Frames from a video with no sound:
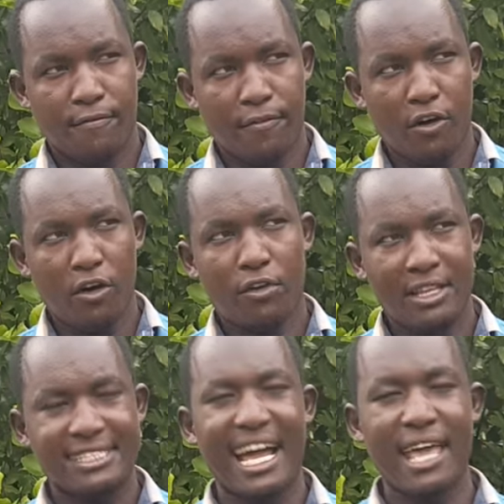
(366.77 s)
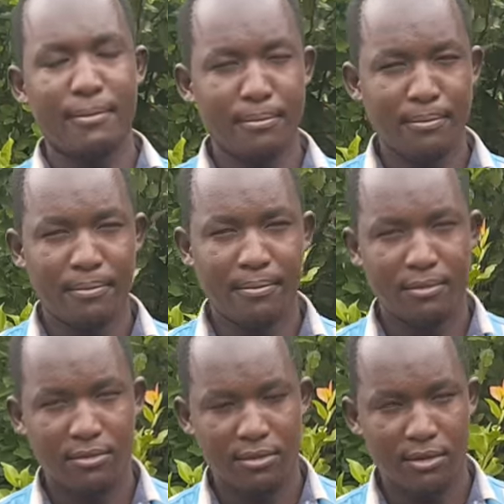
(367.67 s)
for the time
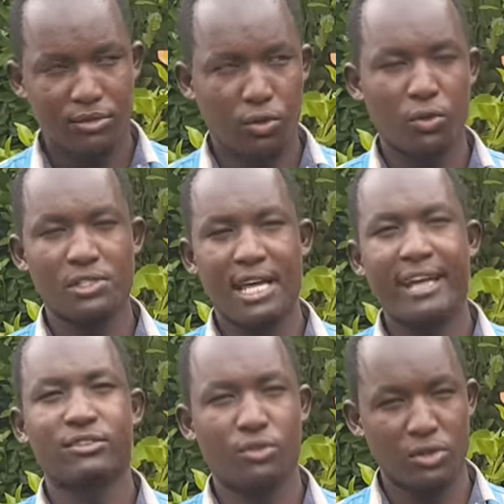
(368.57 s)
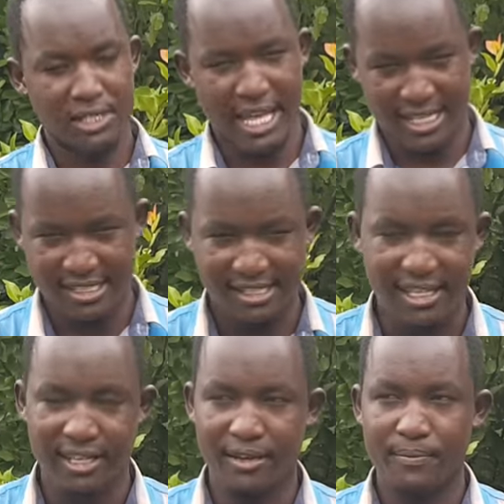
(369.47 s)
Tucusa and Tudusa
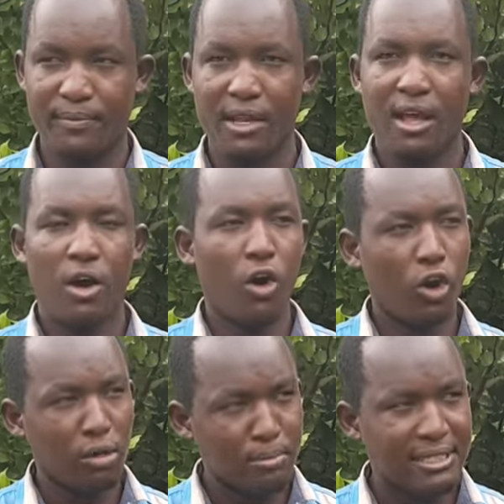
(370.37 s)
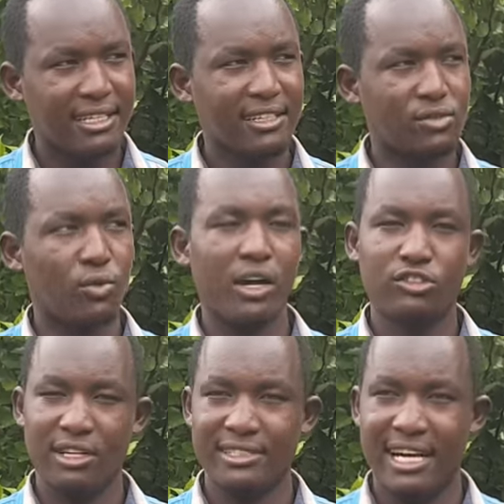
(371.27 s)
existed, all meetings were
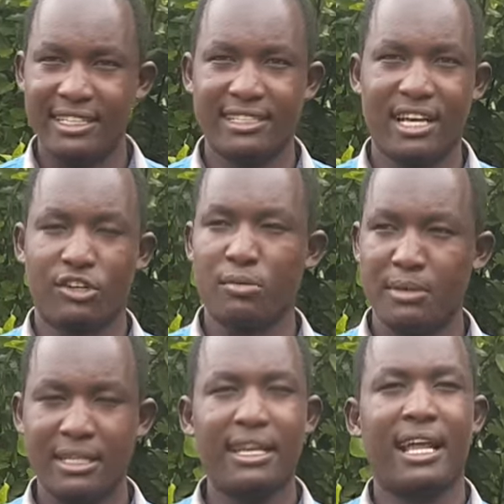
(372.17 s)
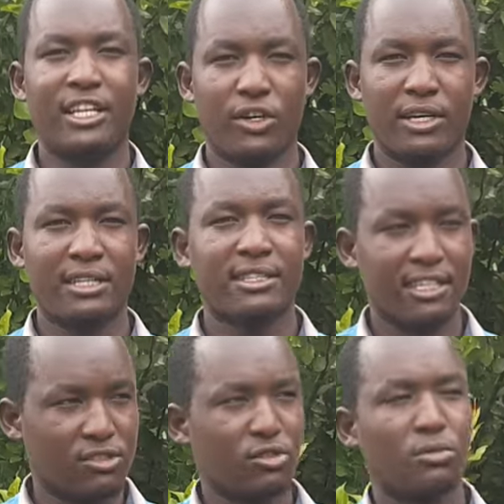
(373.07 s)
usually done in Nairobi, Eldoret,
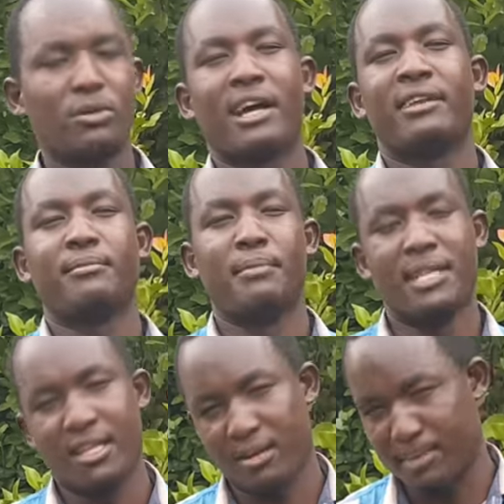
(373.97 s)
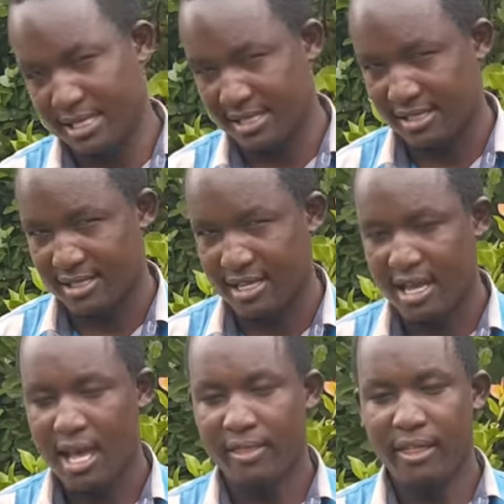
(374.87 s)
Kisumu, and many other places.
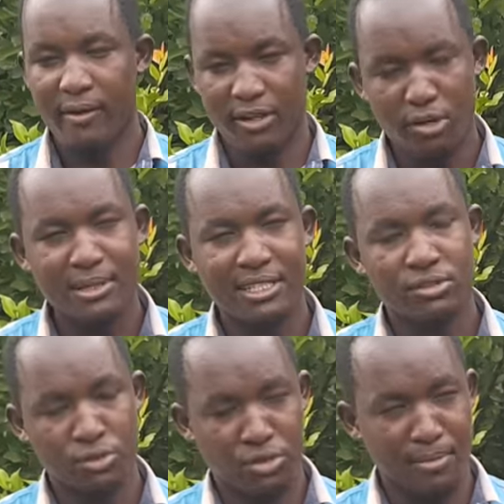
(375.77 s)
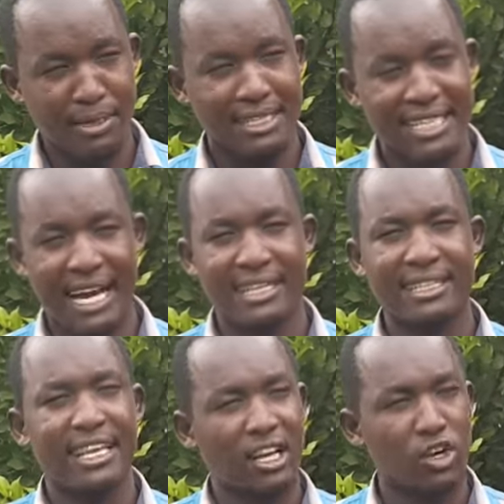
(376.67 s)
There were no meetings which were being done
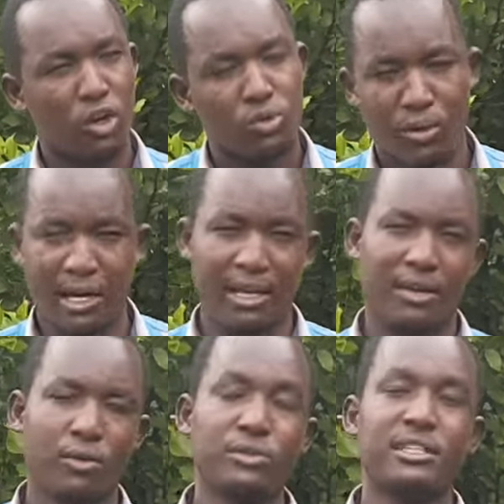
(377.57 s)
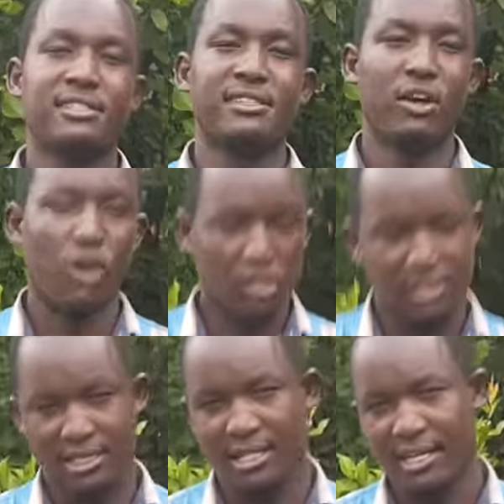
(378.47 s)
in Lodwar, which is the host
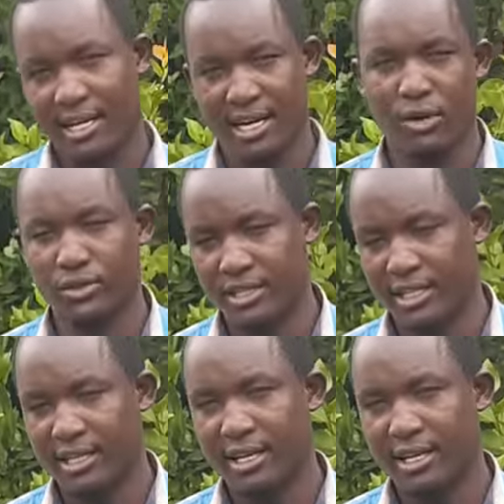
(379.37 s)
county.